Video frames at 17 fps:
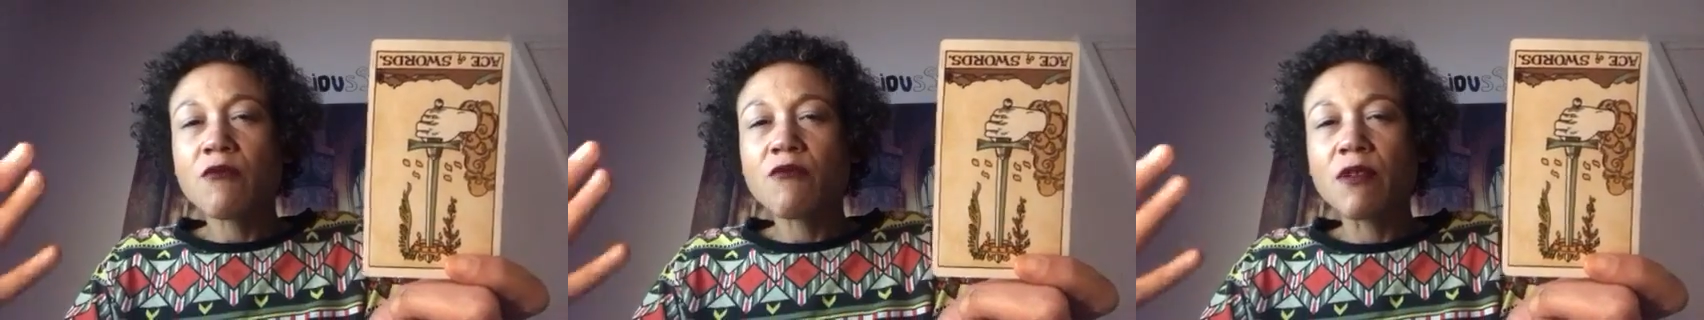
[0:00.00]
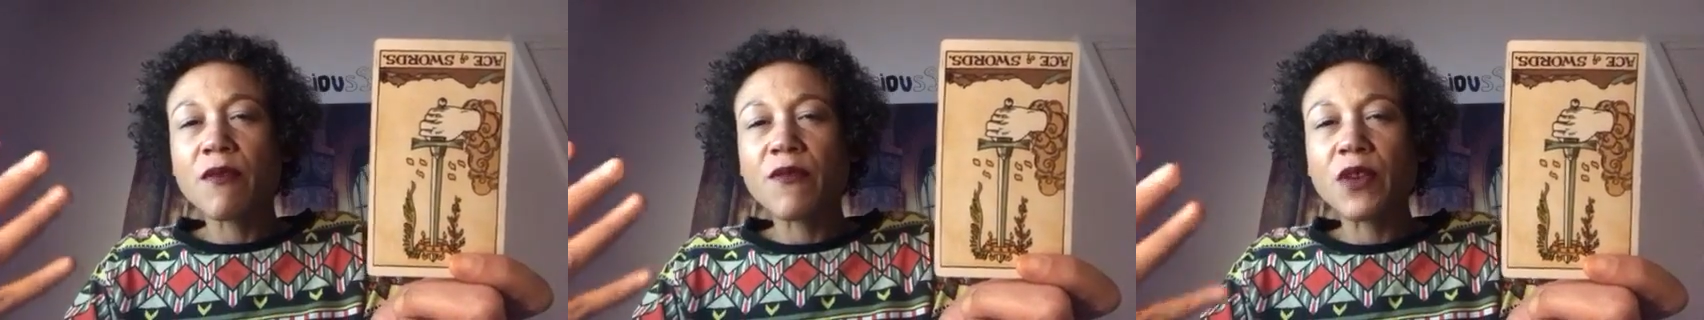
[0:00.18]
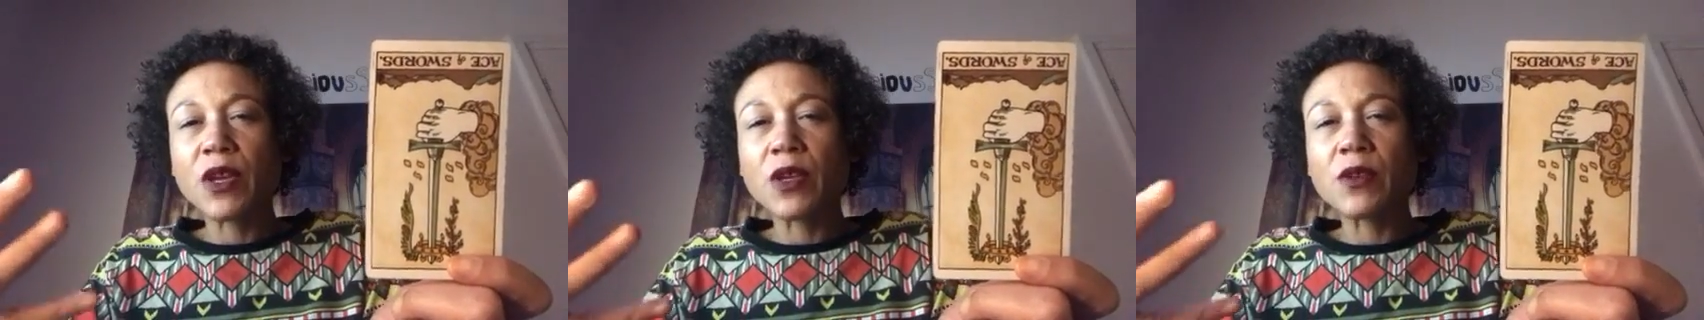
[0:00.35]

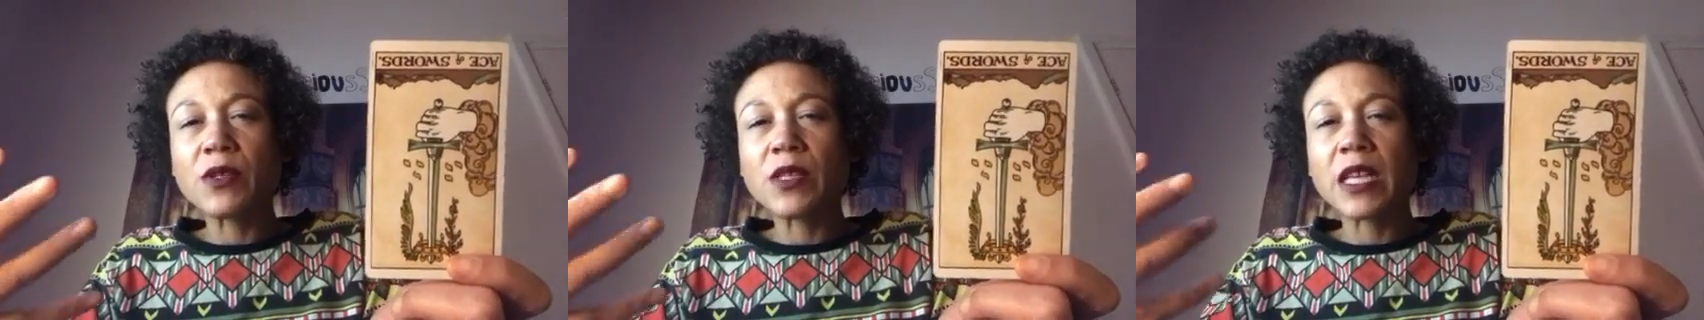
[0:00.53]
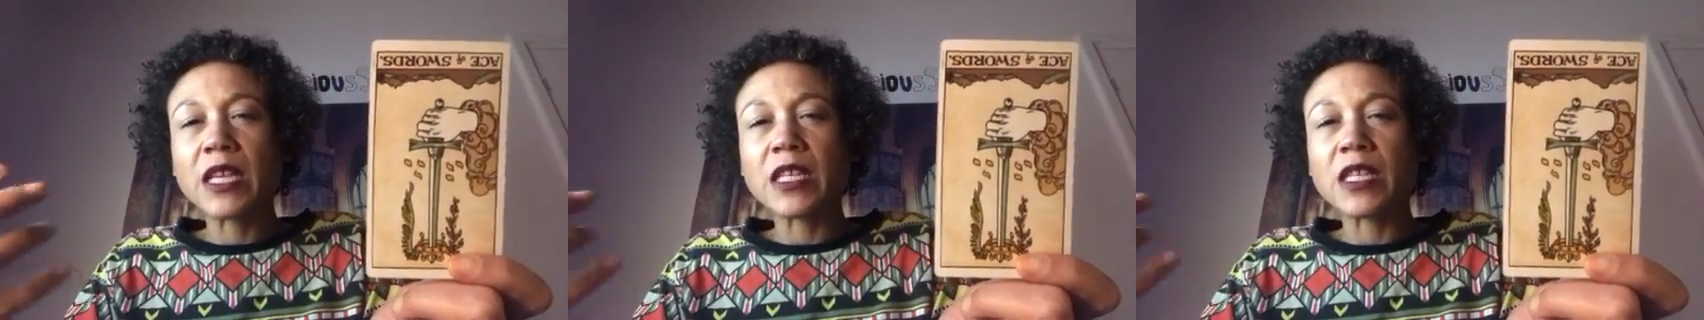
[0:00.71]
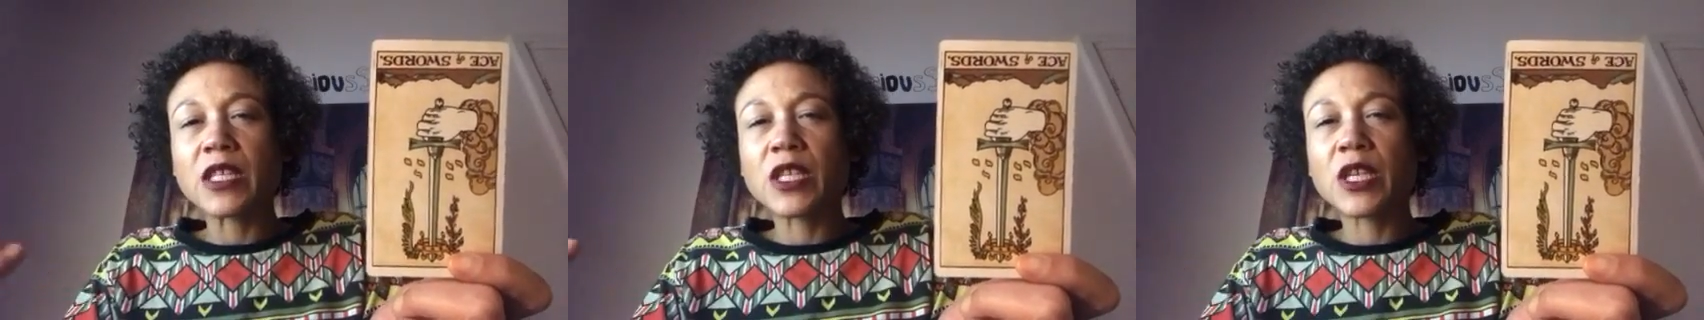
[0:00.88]

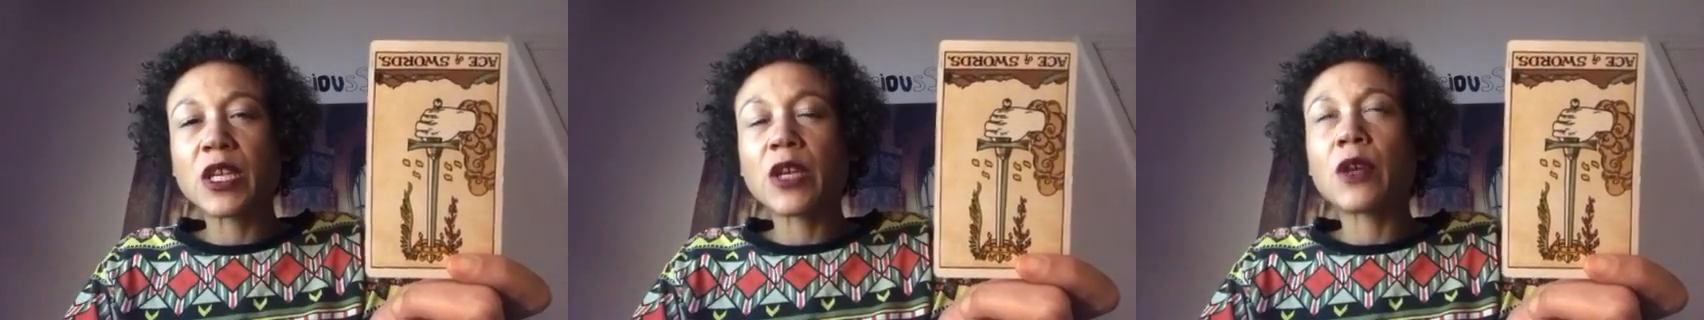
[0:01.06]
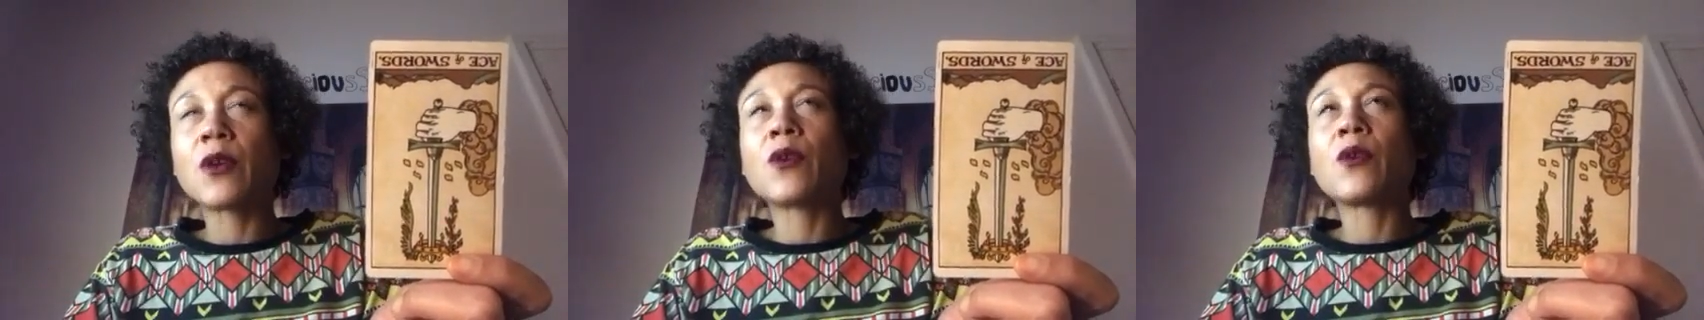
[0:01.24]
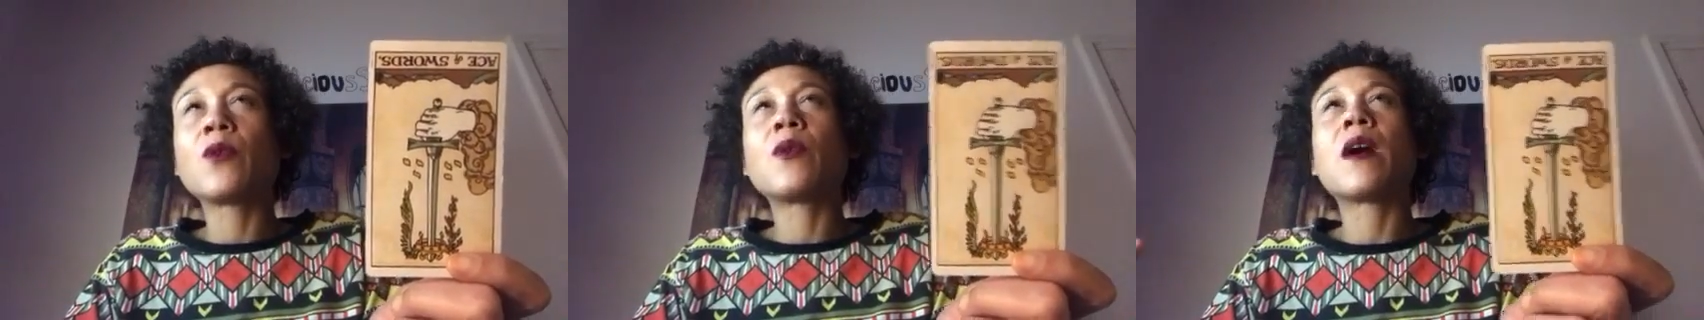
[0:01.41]
refusing
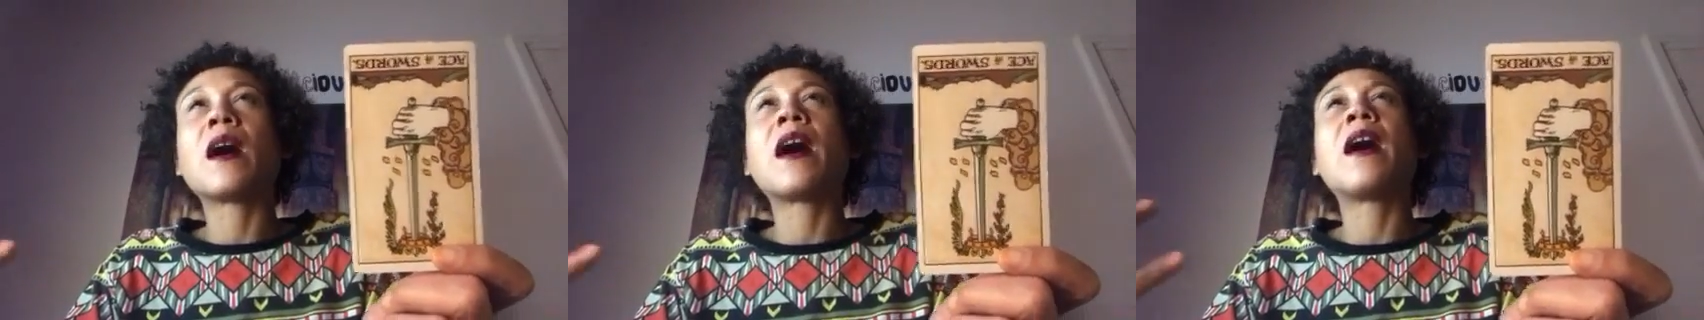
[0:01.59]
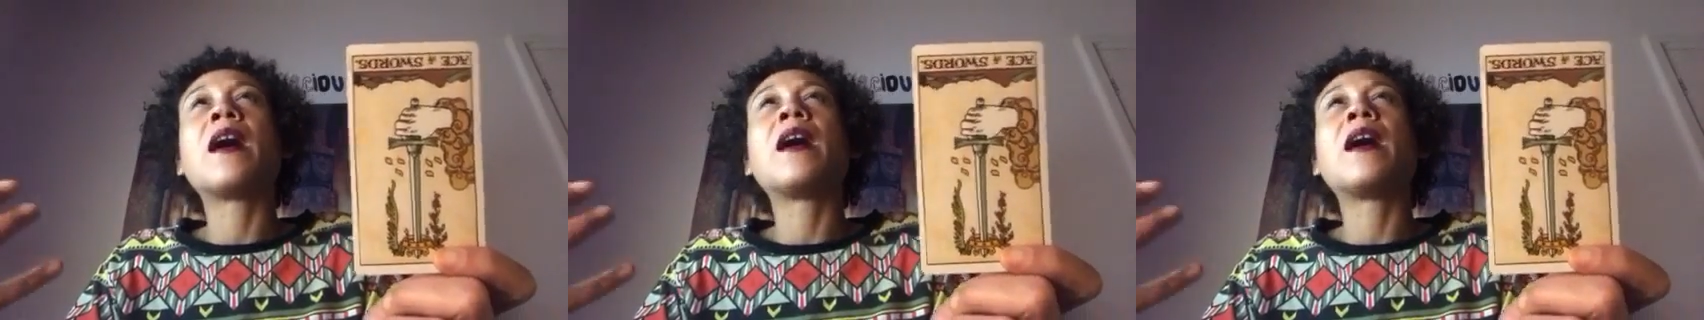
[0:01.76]
to